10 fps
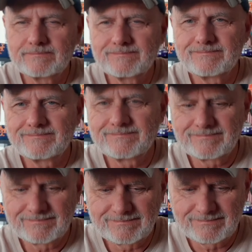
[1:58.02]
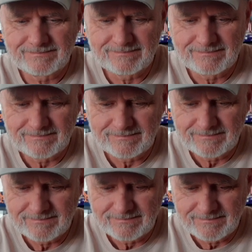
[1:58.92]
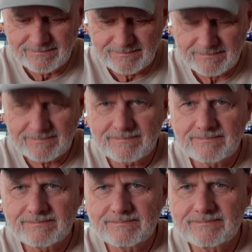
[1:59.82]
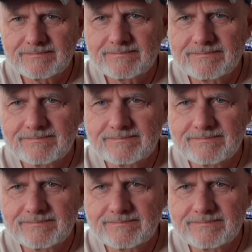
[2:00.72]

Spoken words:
Nothing is said.